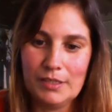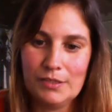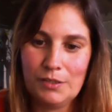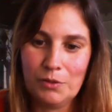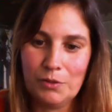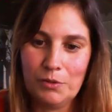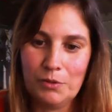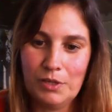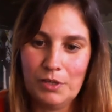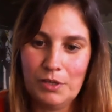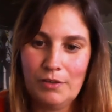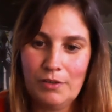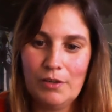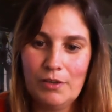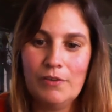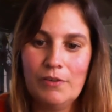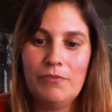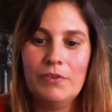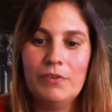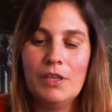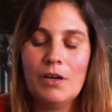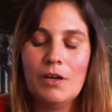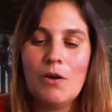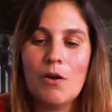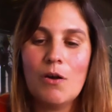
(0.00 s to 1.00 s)
So if
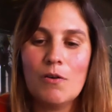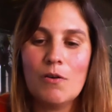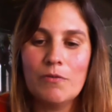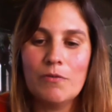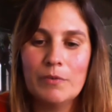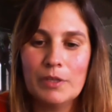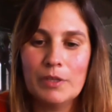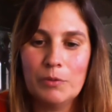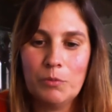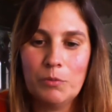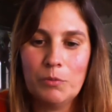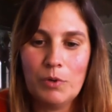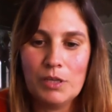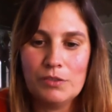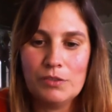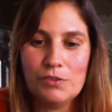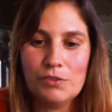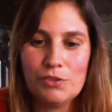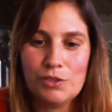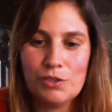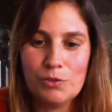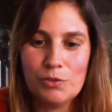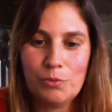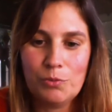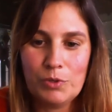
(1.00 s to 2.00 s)
the government wants
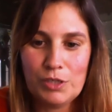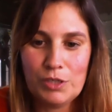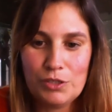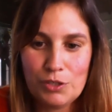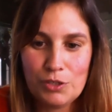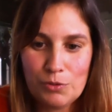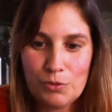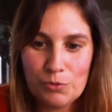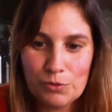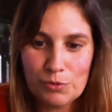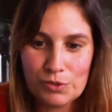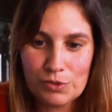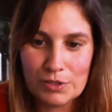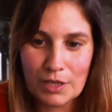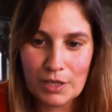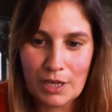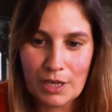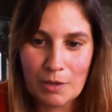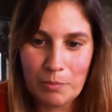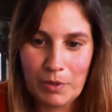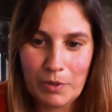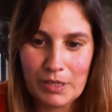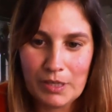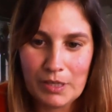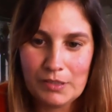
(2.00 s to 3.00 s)
to reduce the
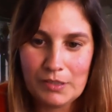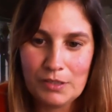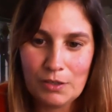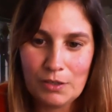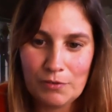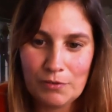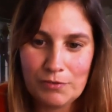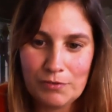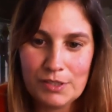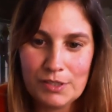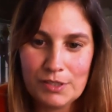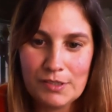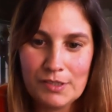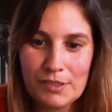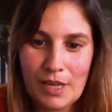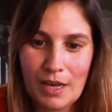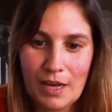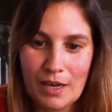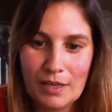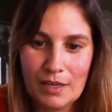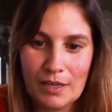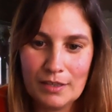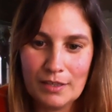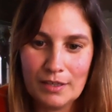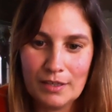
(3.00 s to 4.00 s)
capacity of
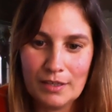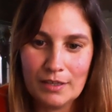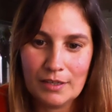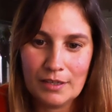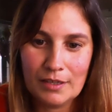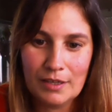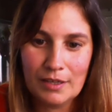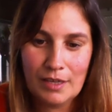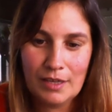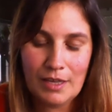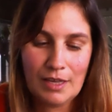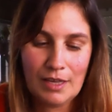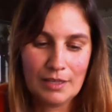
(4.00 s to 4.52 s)
the